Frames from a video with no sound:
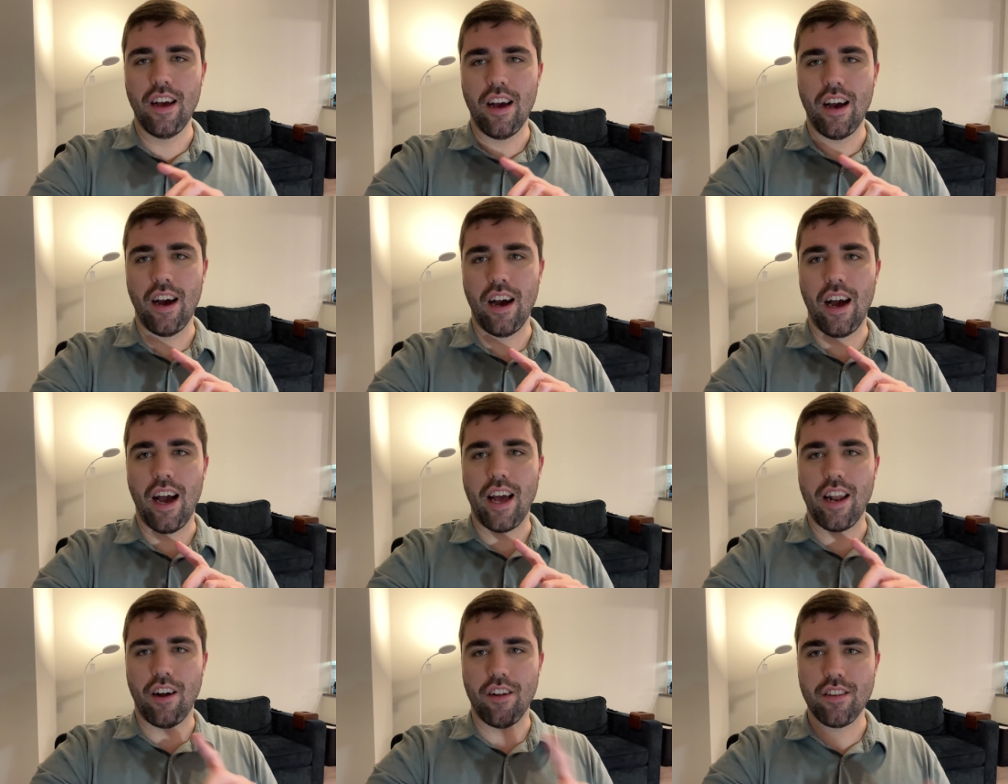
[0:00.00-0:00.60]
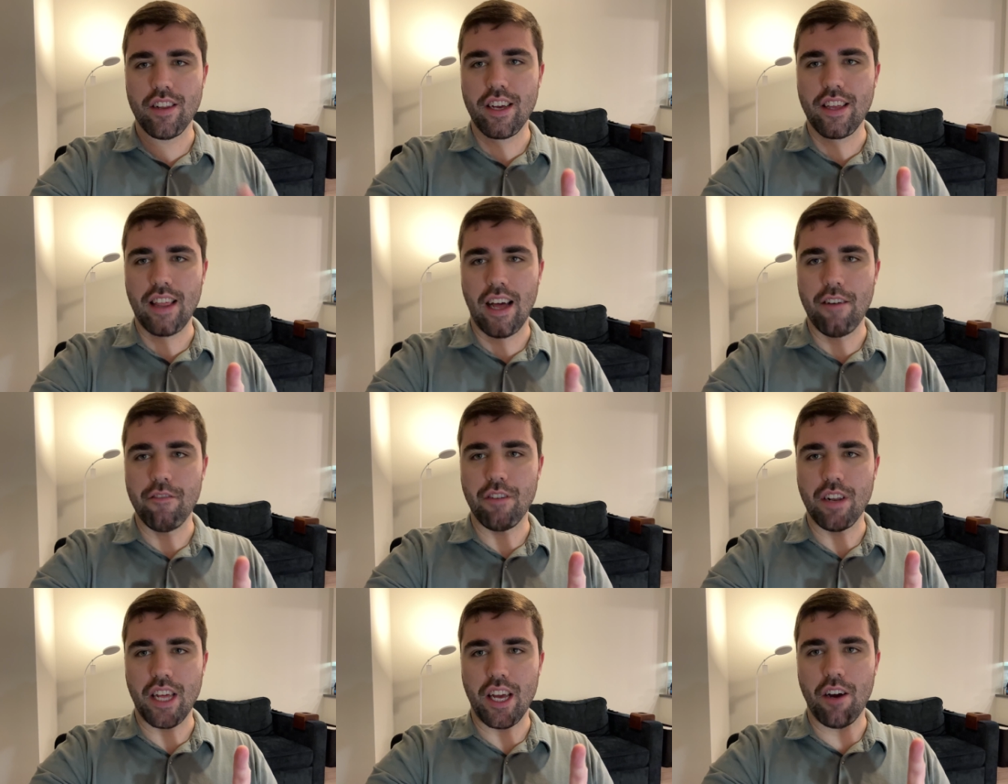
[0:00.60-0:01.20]
And I'll link
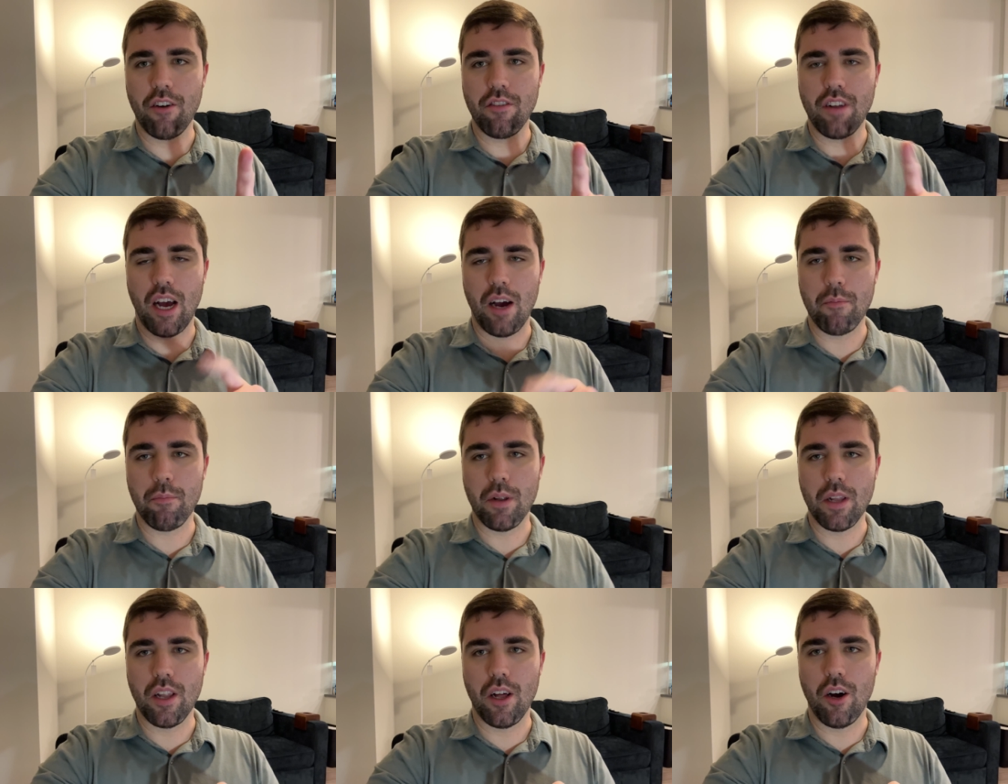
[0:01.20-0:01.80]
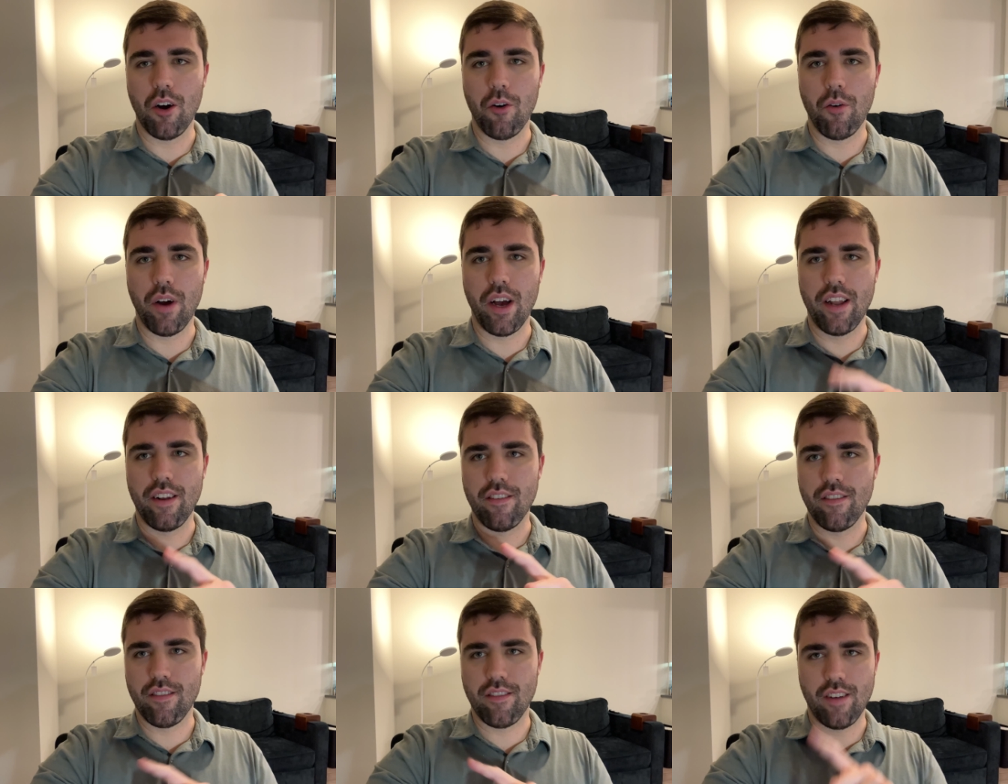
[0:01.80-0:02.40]
that video down below
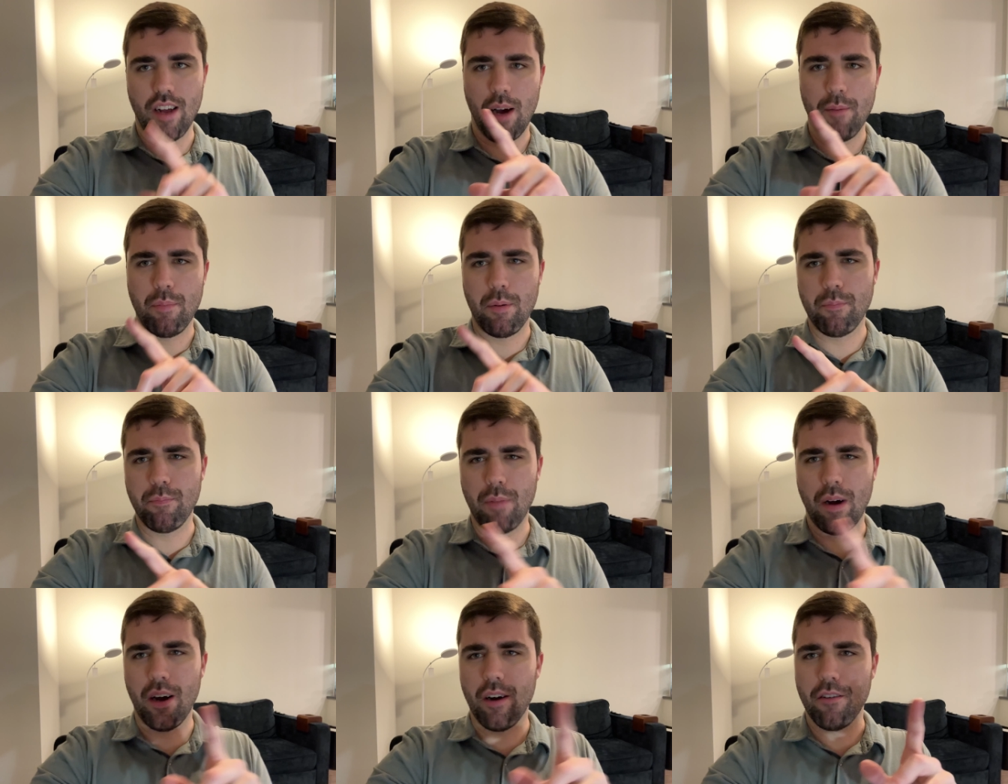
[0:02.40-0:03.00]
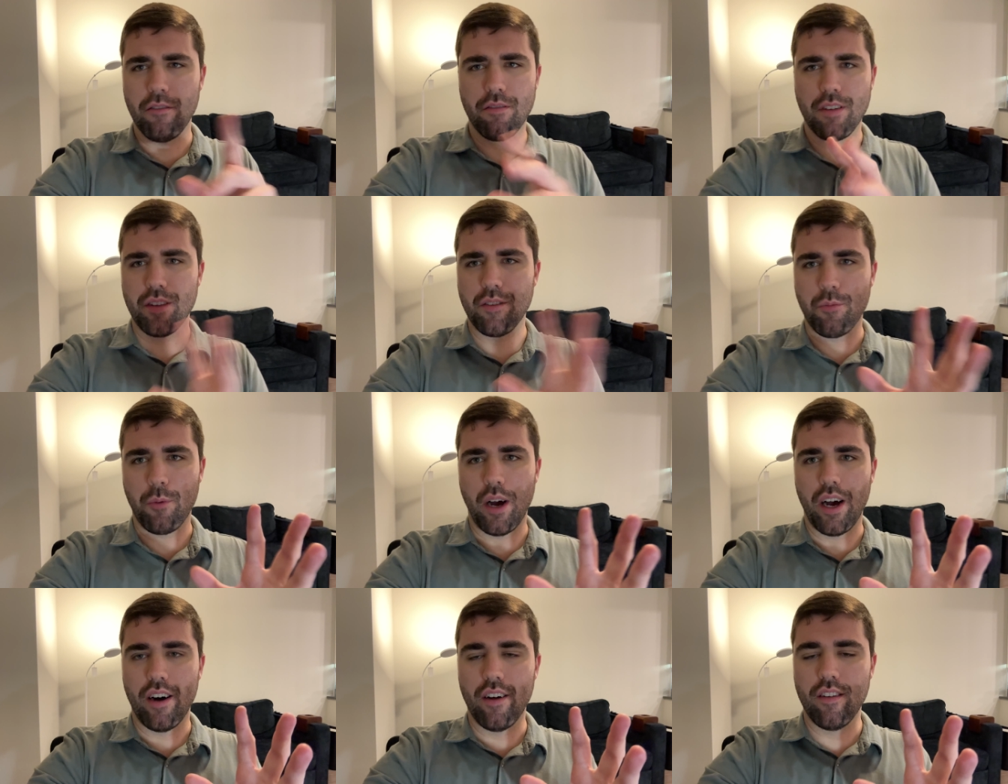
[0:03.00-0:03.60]
and up above
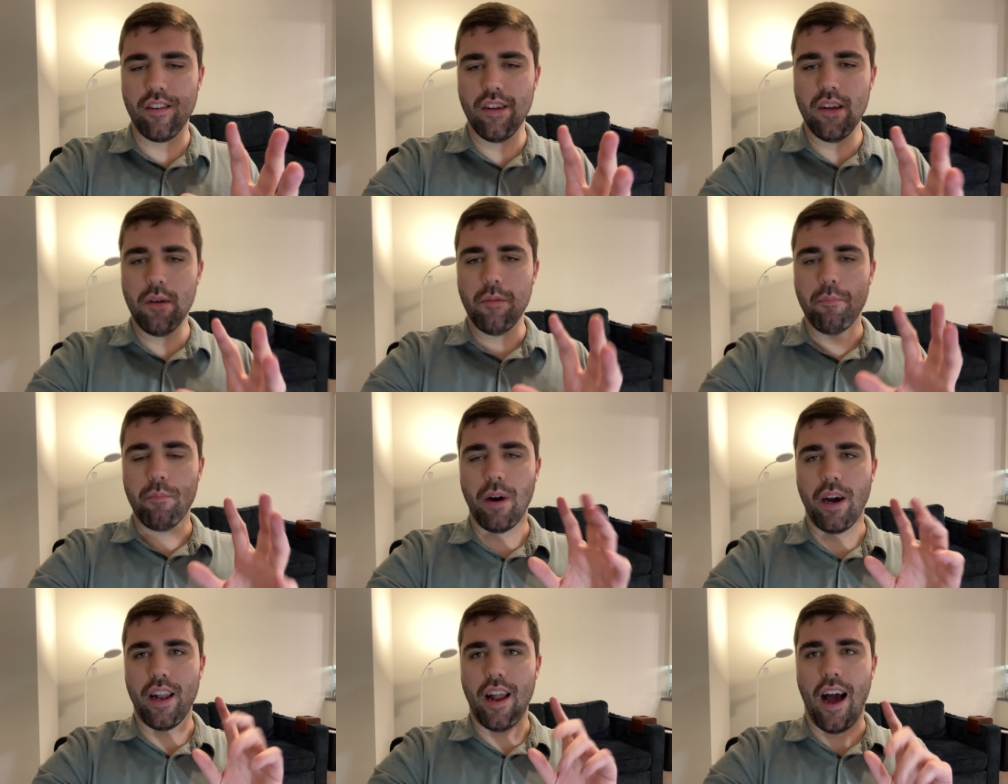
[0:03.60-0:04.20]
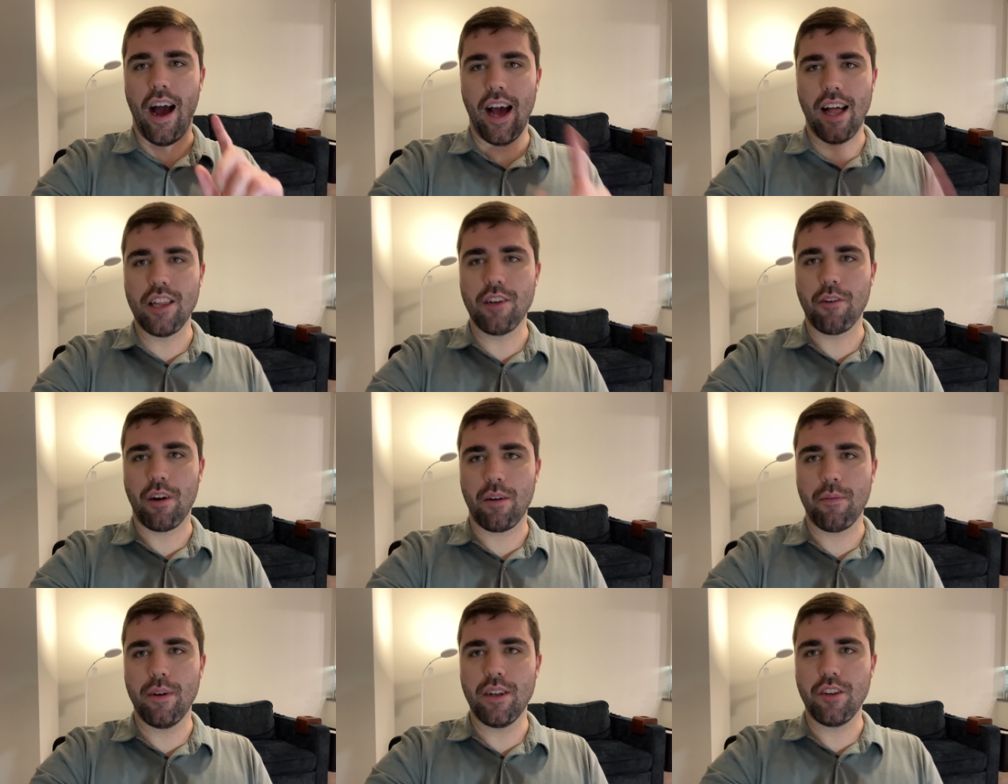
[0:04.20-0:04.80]
as well. But highly
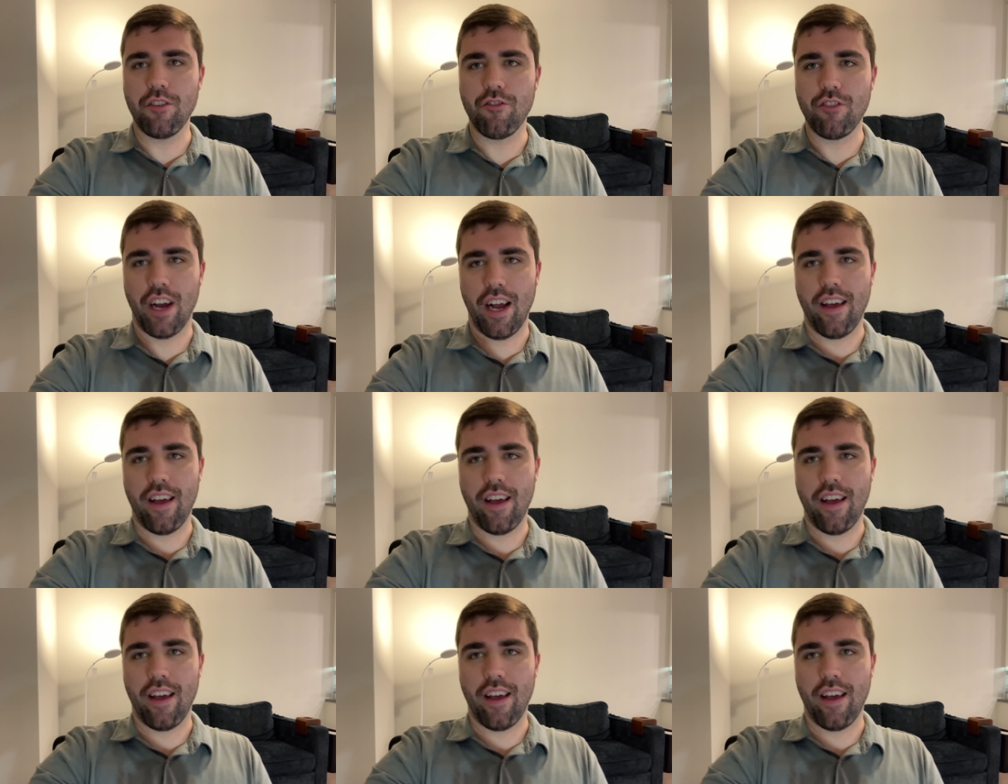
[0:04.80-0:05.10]
recommend you check